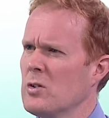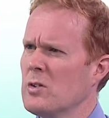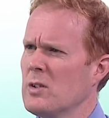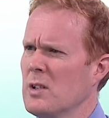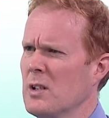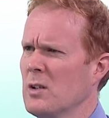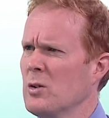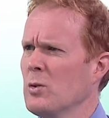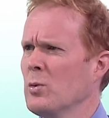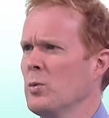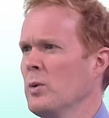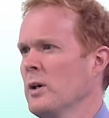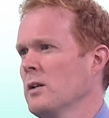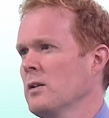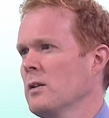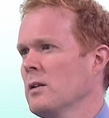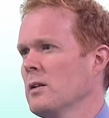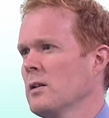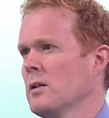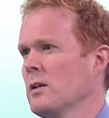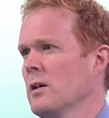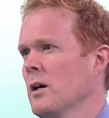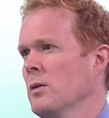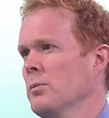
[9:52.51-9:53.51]
deal with
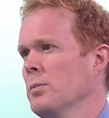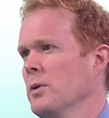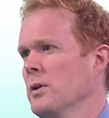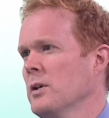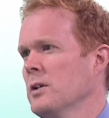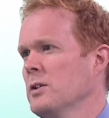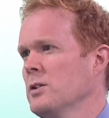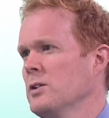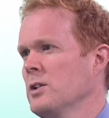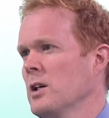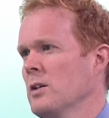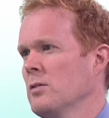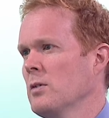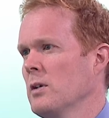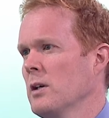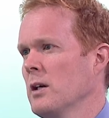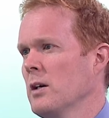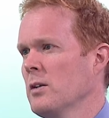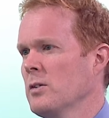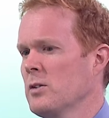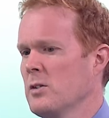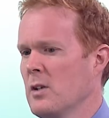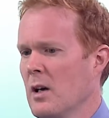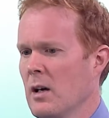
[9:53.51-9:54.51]
companies generally, I
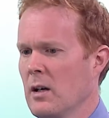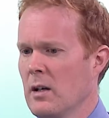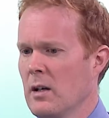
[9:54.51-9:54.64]
would say,